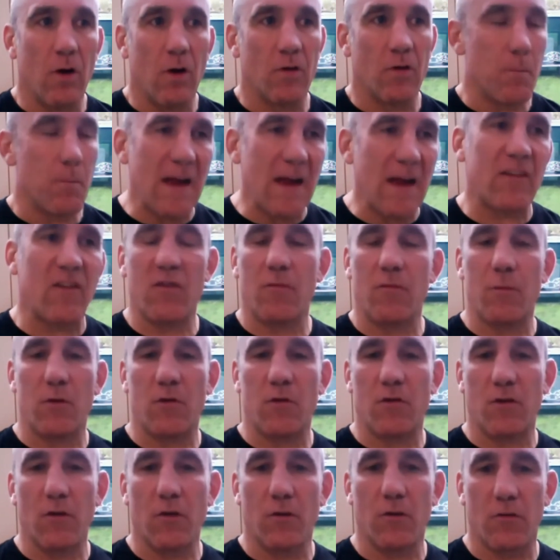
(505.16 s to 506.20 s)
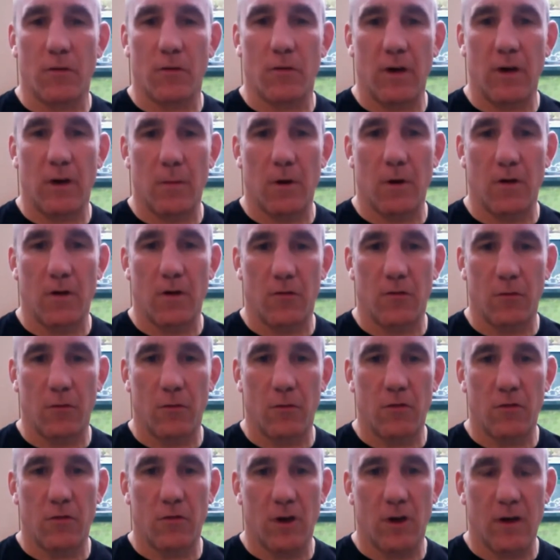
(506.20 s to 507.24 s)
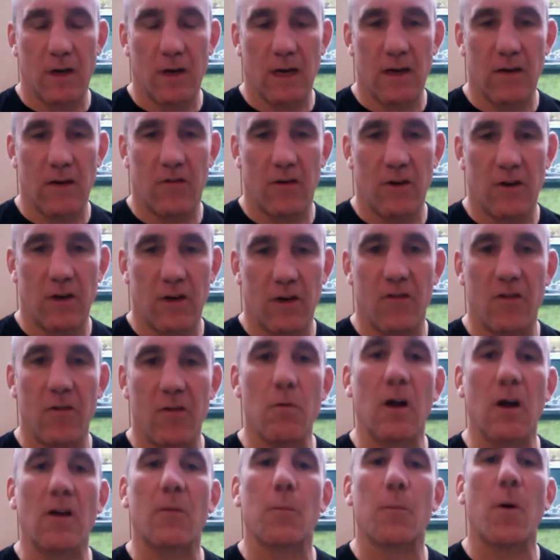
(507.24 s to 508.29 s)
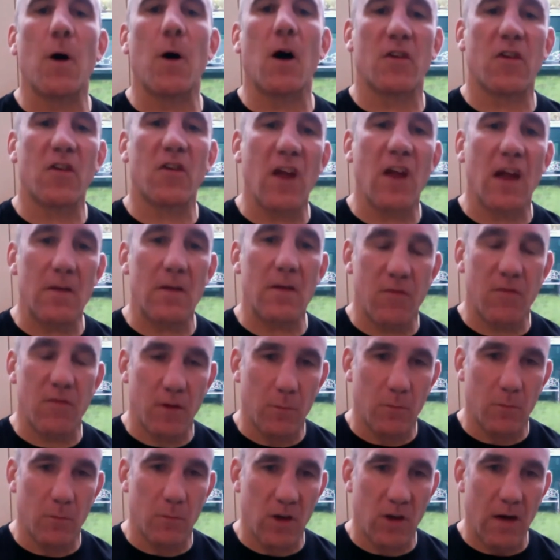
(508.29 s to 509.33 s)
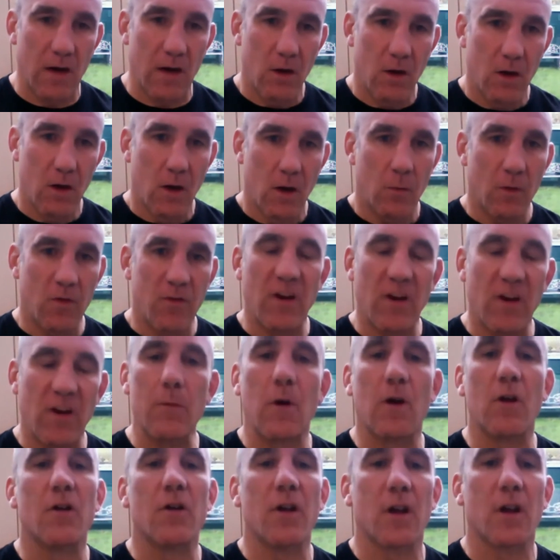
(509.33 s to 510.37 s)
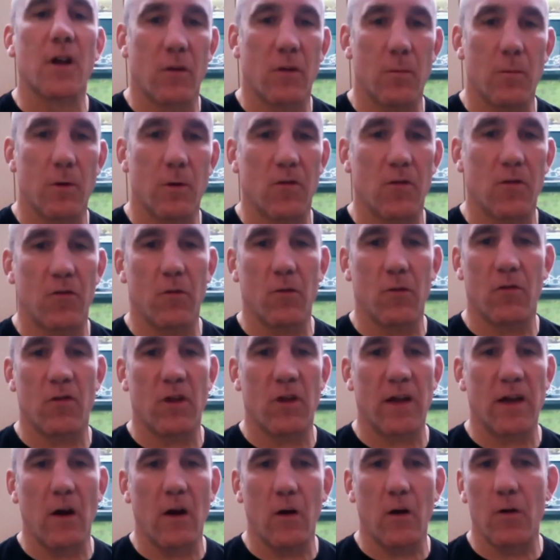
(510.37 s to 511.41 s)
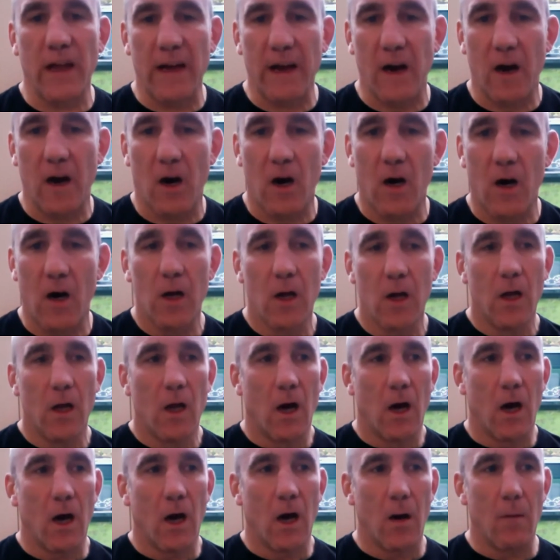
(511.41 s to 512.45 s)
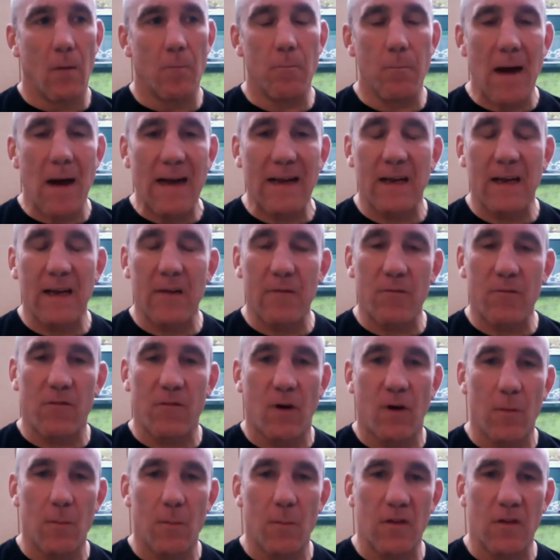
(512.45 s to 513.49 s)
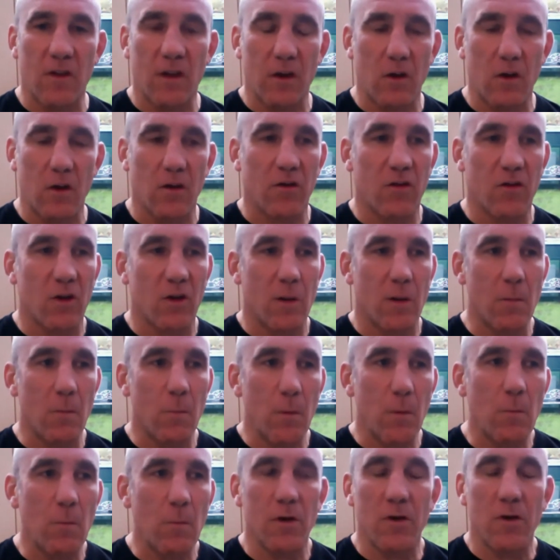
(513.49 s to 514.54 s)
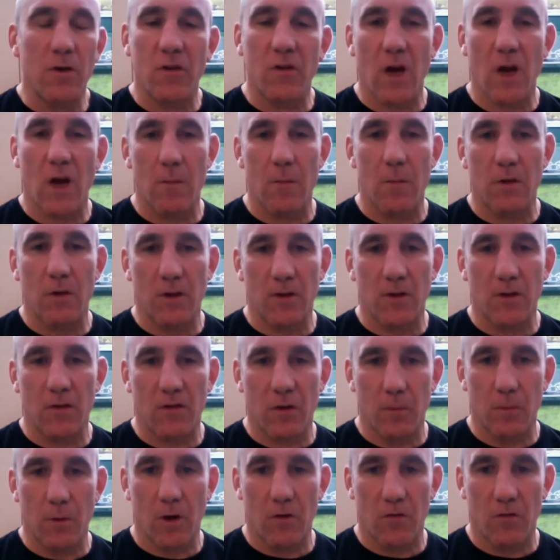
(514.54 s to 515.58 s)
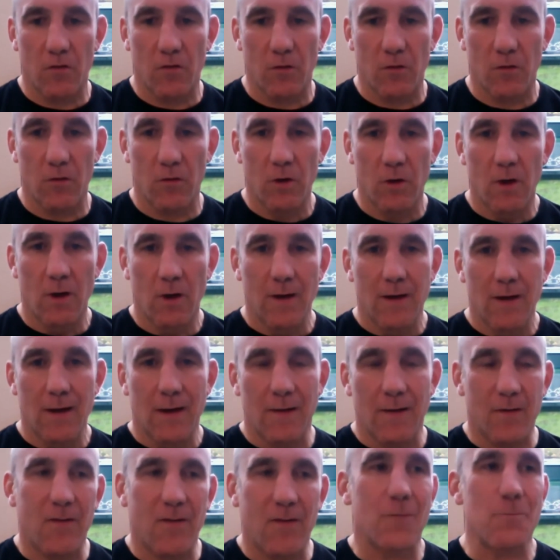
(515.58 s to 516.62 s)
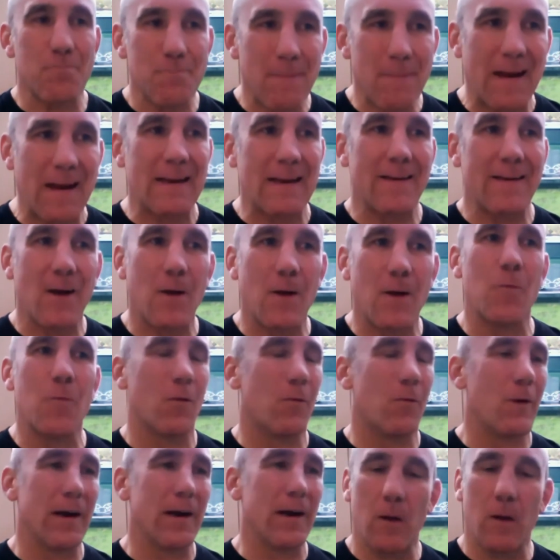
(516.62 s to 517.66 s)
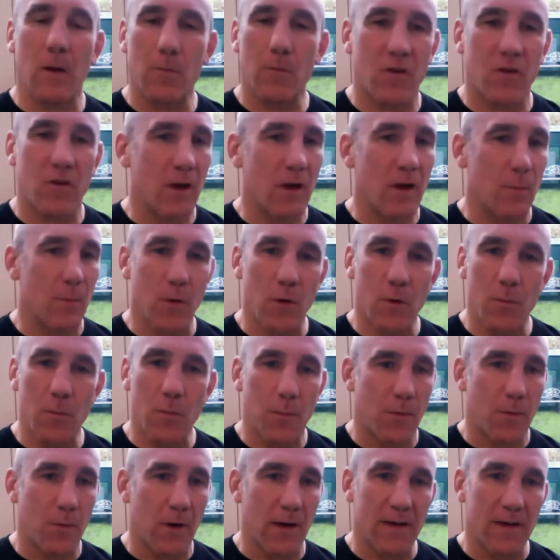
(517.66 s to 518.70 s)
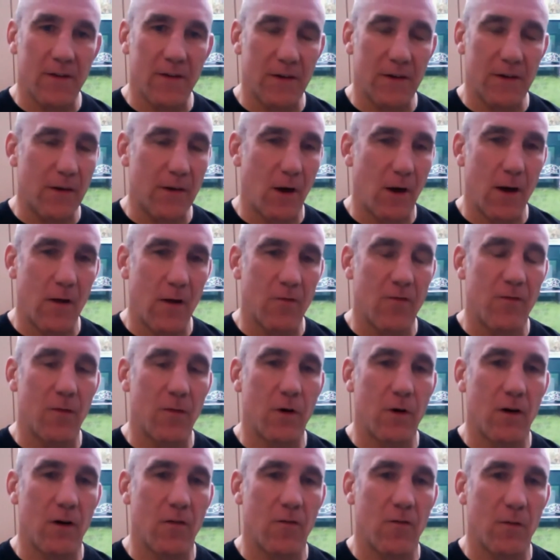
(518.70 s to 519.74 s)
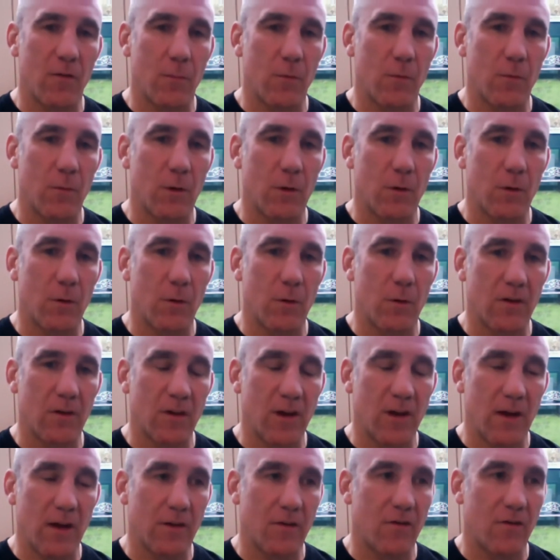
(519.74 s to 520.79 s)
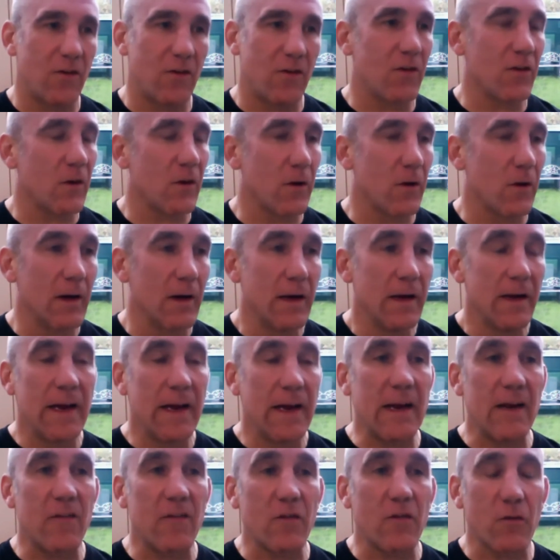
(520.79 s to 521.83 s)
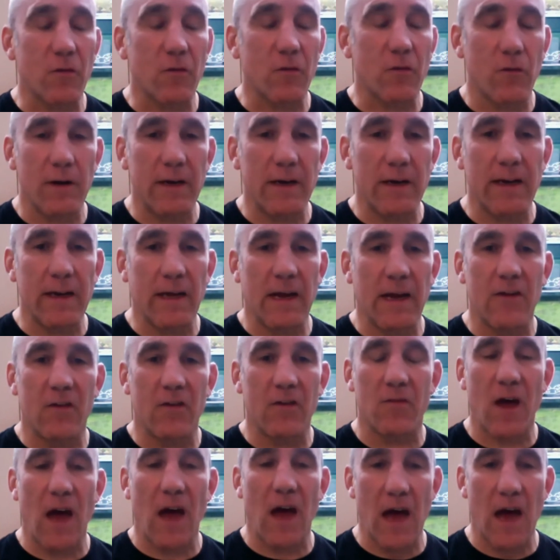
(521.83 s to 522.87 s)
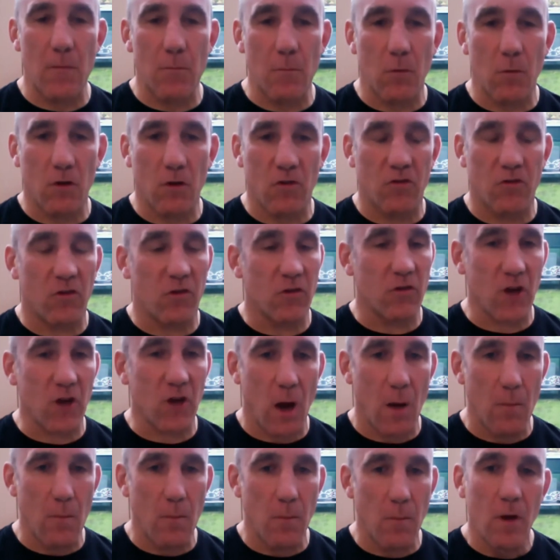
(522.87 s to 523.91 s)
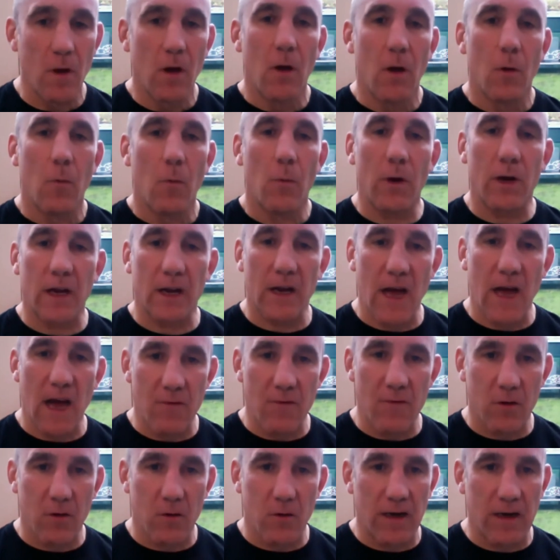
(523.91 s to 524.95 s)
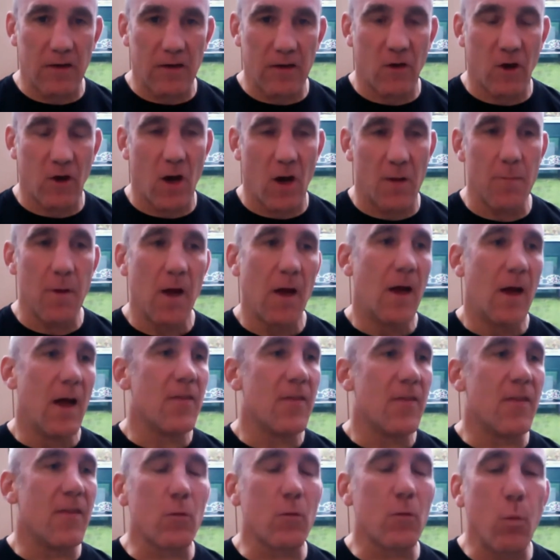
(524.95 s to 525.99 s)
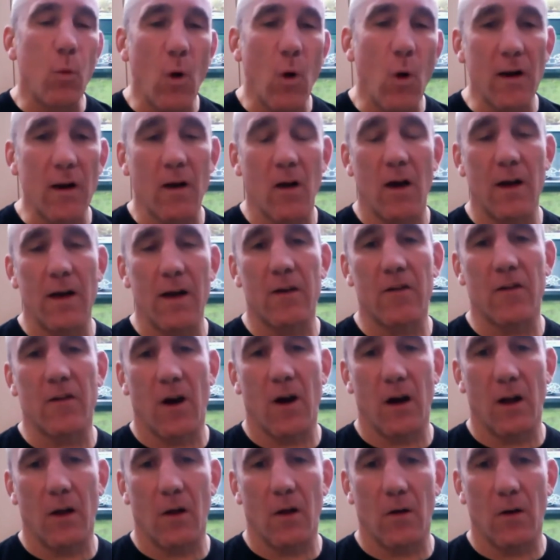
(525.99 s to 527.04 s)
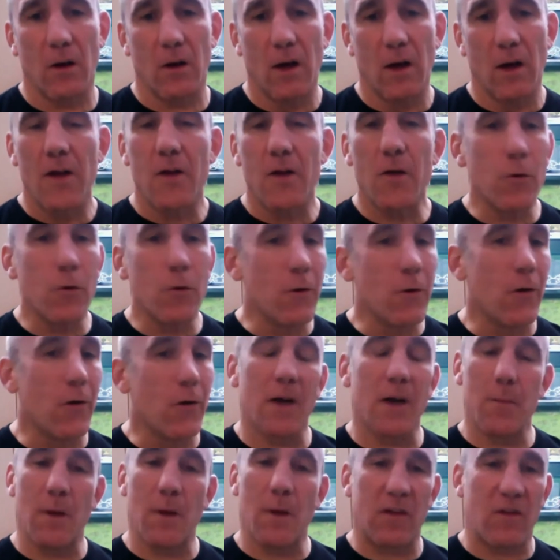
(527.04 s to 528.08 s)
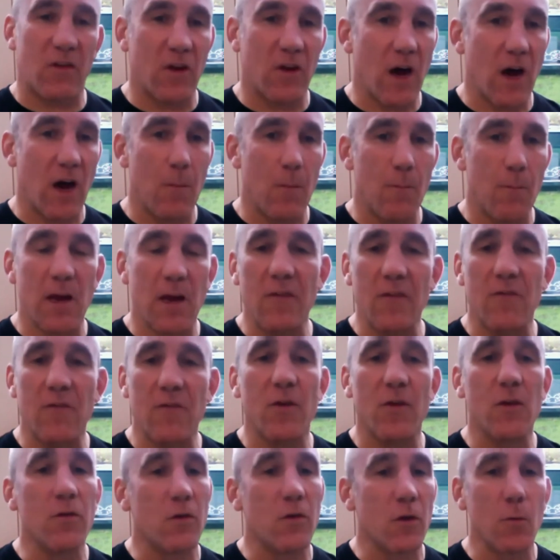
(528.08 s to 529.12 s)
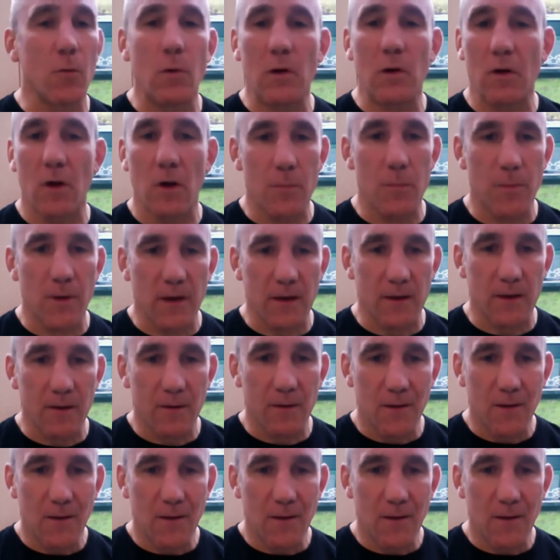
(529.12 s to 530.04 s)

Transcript: is a massive producer in commercials. Okay, she runs Partisan Films now, which anyone who does commercials, they know who they are. Madeline phoned me and said, look, Simon, we want you to come and do this commercial. And I said, Madeline, I'm not ready. I'm still a boom operator. You know, I don't feel comfortable recording sound. And she said, look, it's 3 days of Atmos. Just come. We're going to have a great time. There's one line of dialogue. You're not going to mess it up, but if you do, we'll loop it.